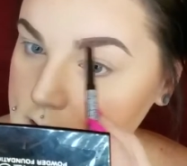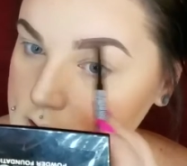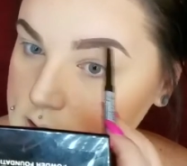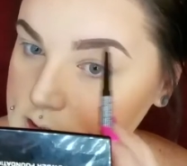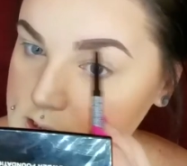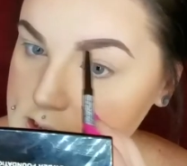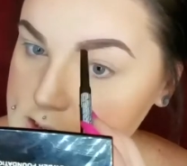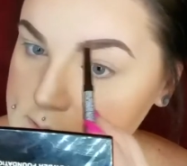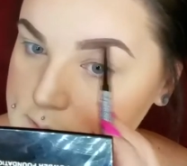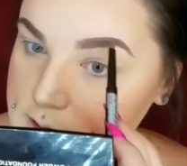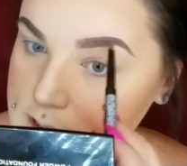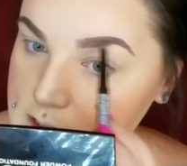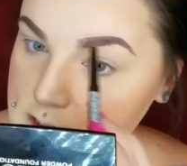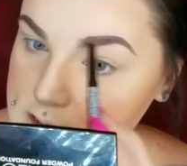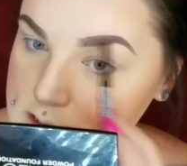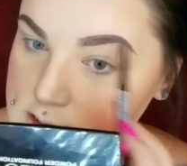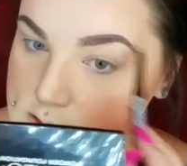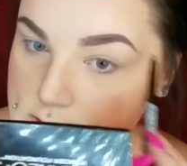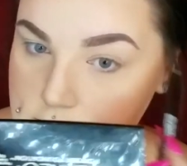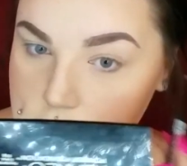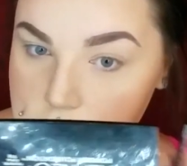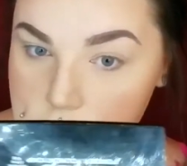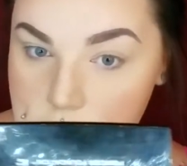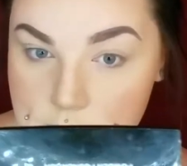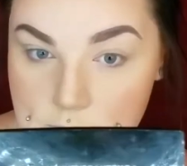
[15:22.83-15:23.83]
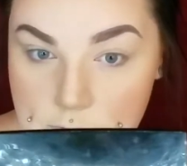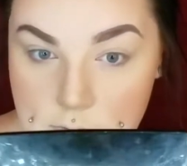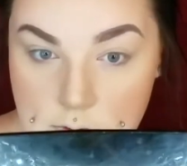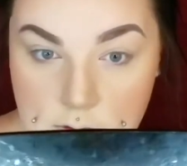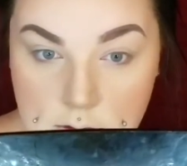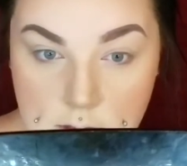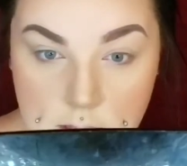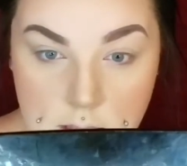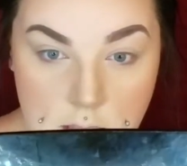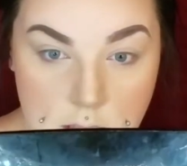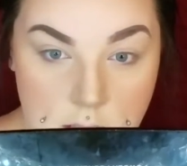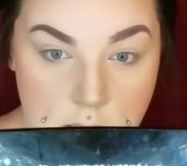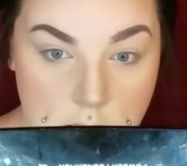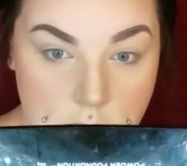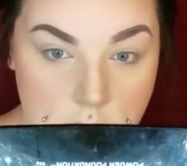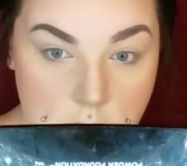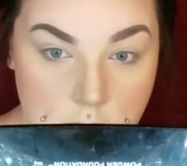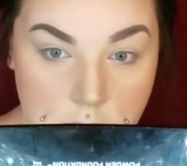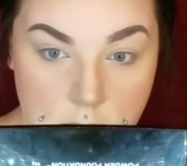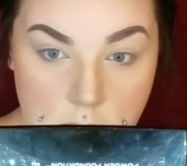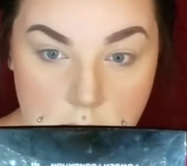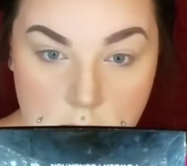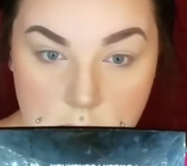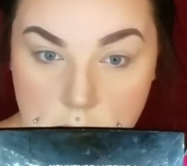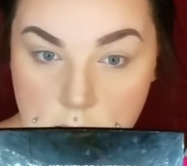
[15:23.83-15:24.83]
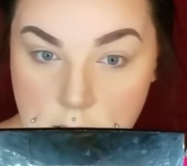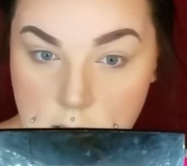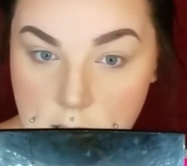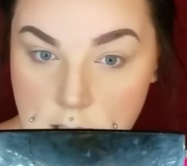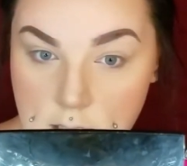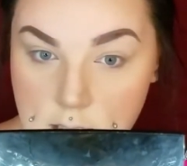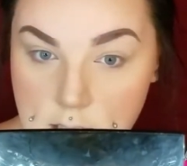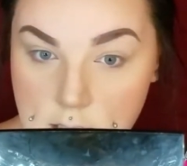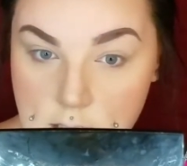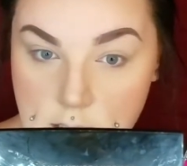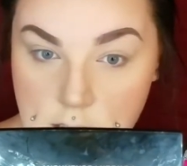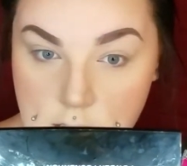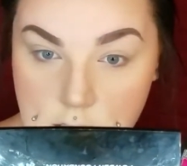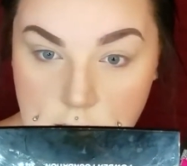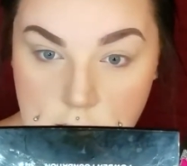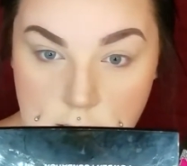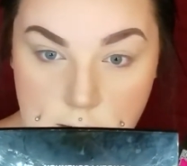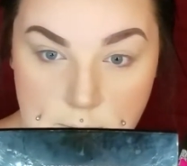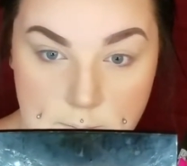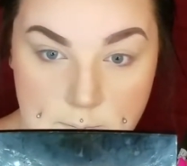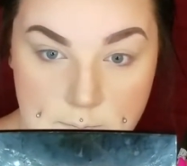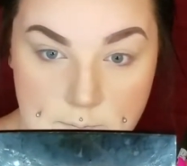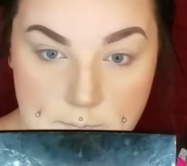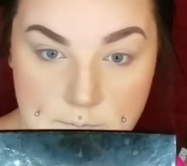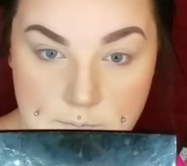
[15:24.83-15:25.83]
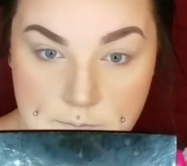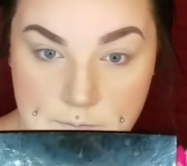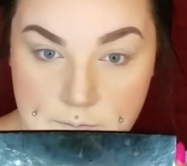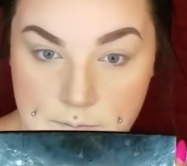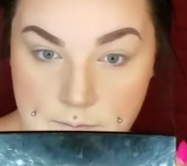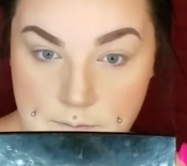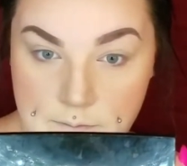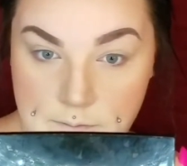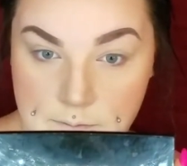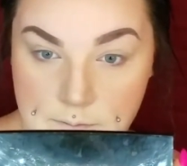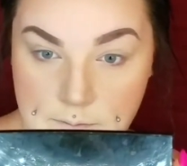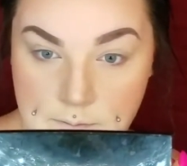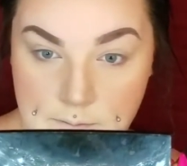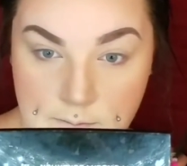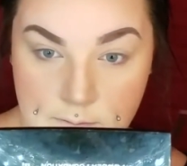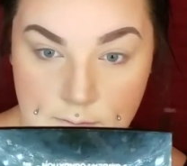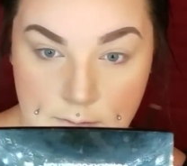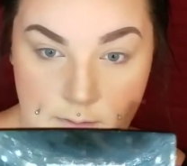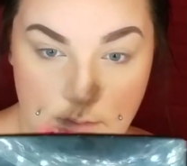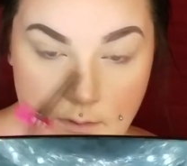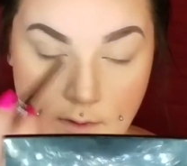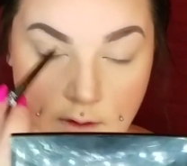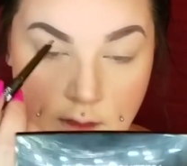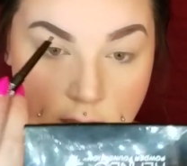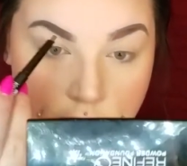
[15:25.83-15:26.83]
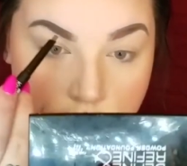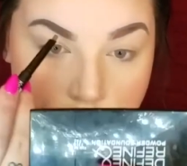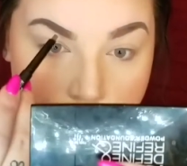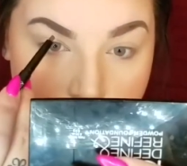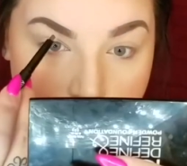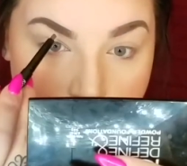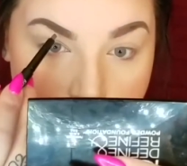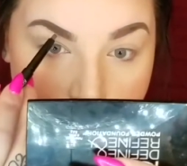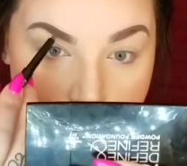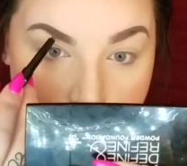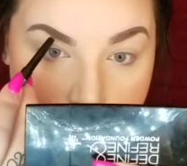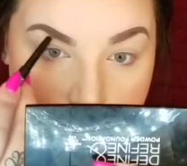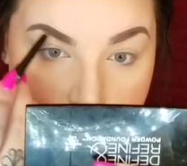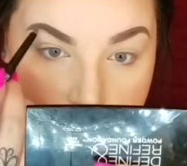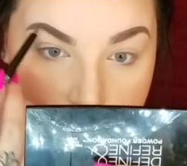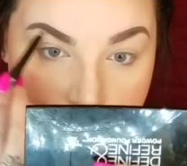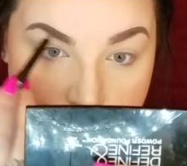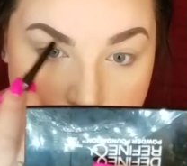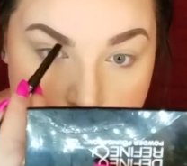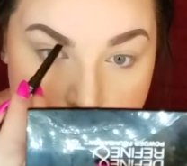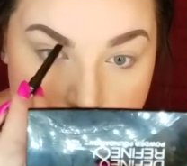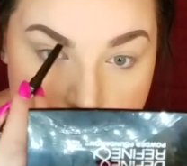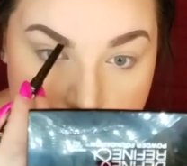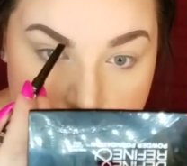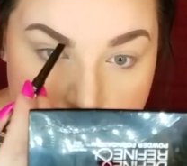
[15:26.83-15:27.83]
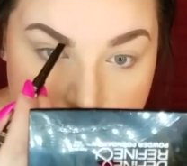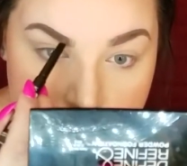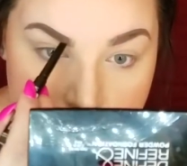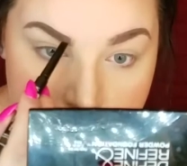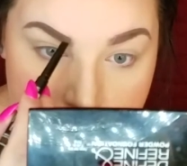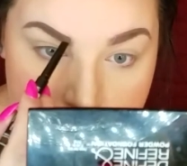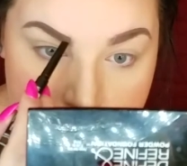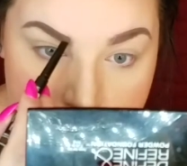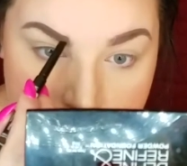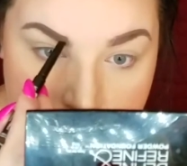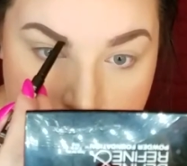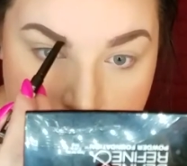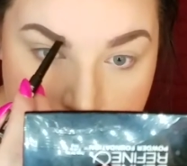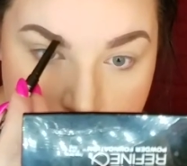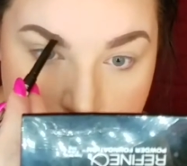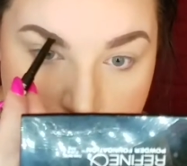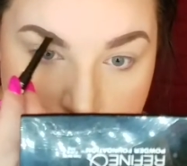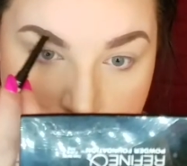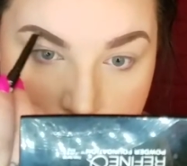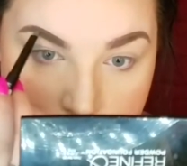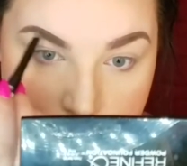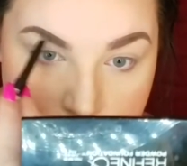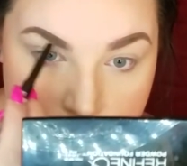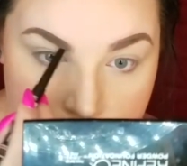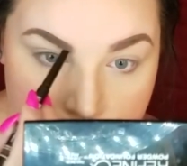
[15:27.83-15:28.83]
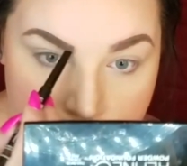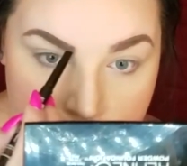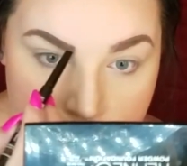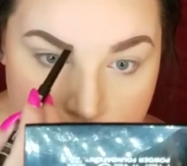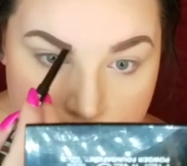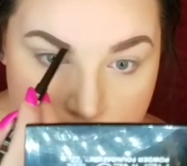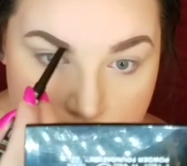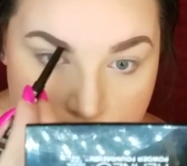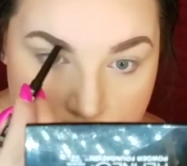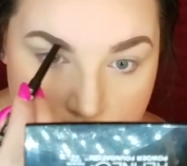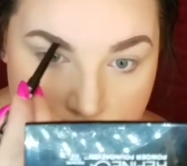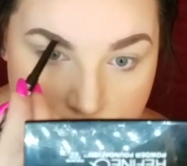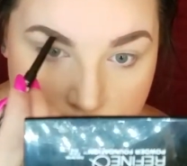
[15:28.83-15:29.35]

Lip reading: this pencil. and it just makes me mess up sometimes.